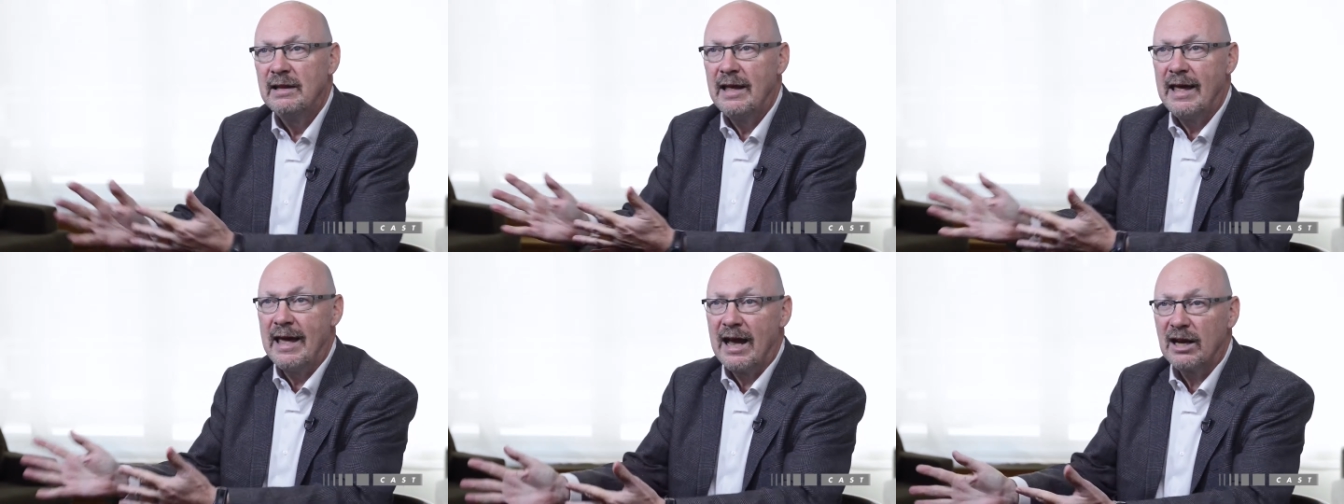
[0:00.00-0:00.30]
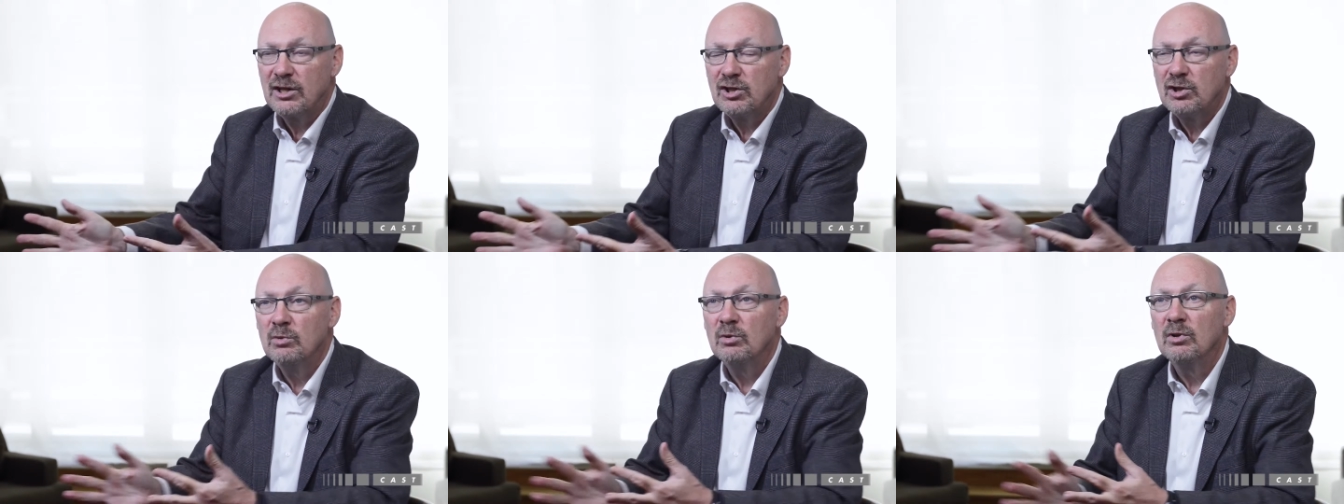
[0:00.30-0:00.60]

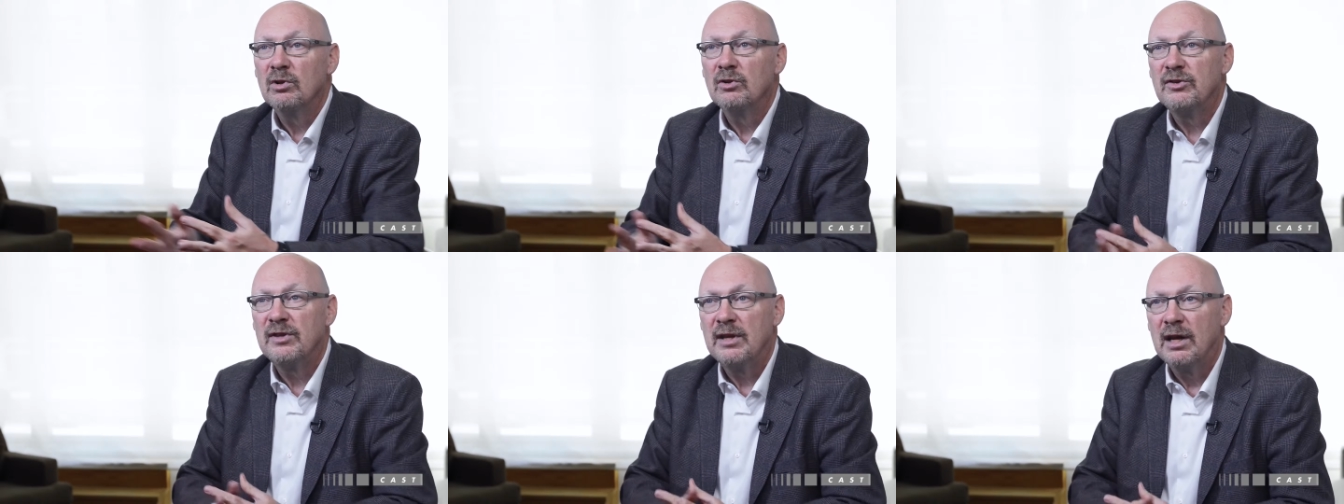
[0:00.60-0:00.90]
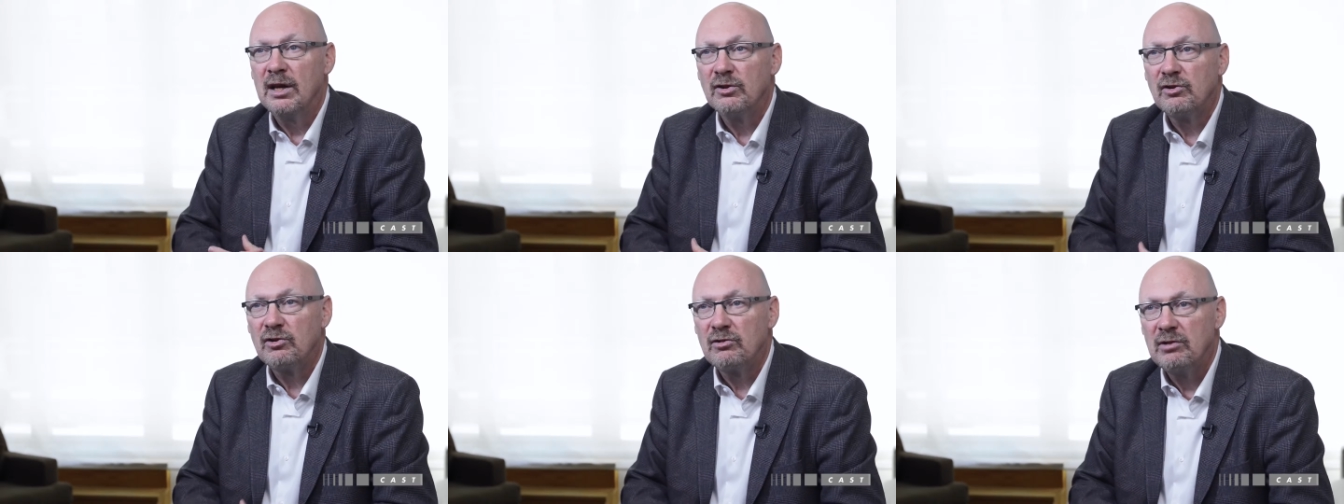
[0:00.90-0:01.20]
actuals
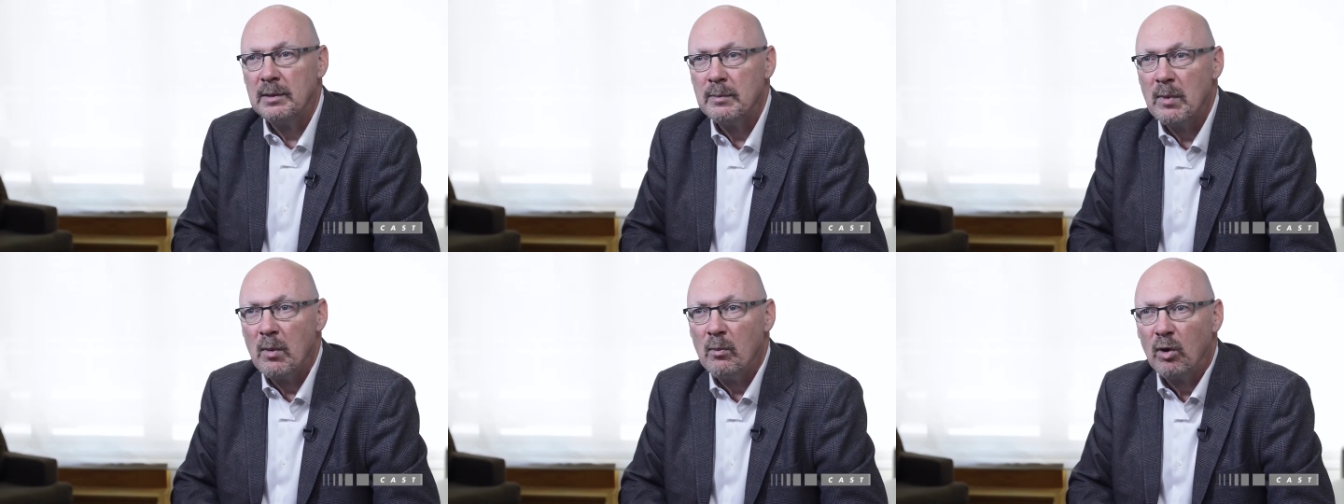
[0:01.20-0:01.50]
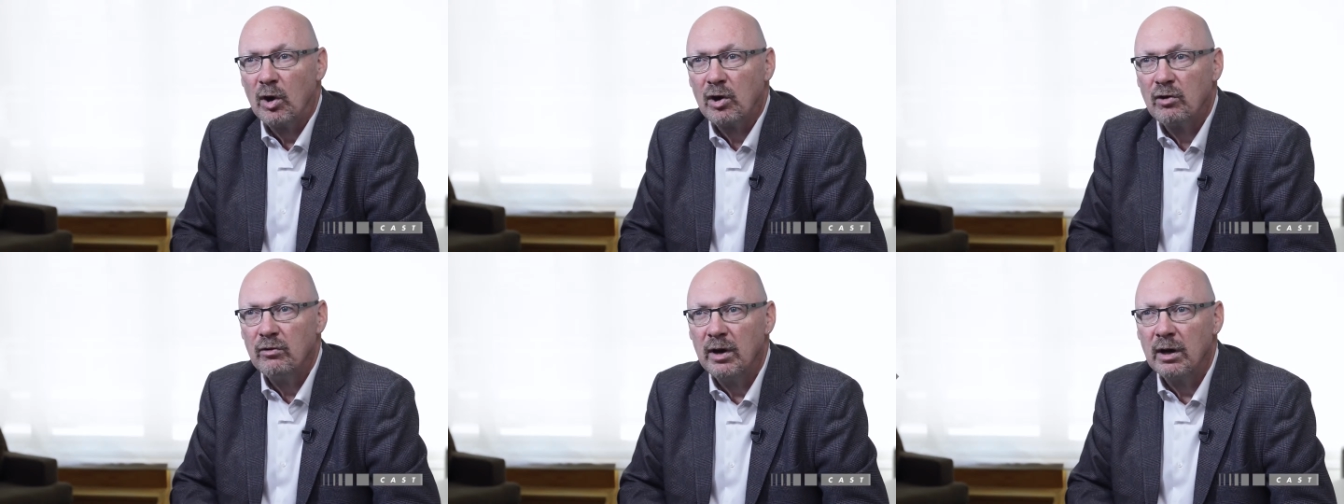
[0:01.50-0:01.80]
downstream are
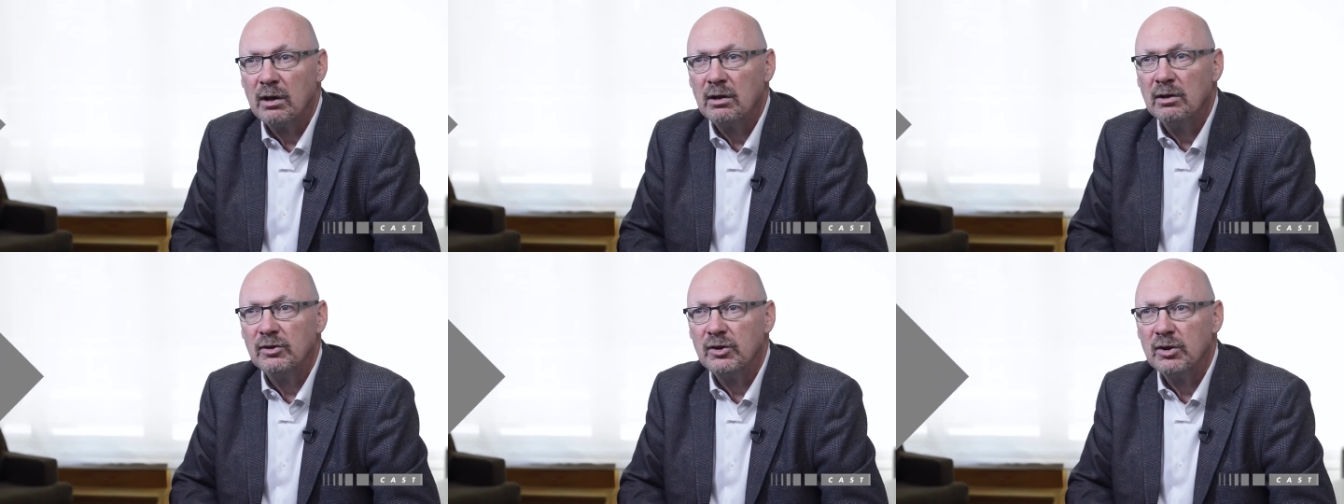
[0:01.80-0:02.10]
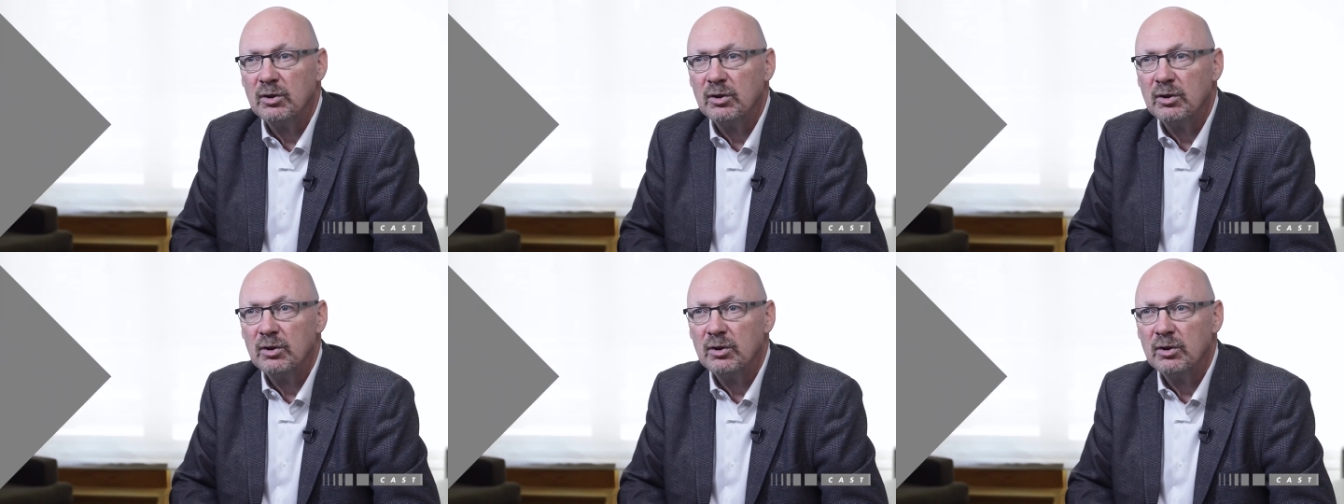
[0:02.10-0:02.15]
more critical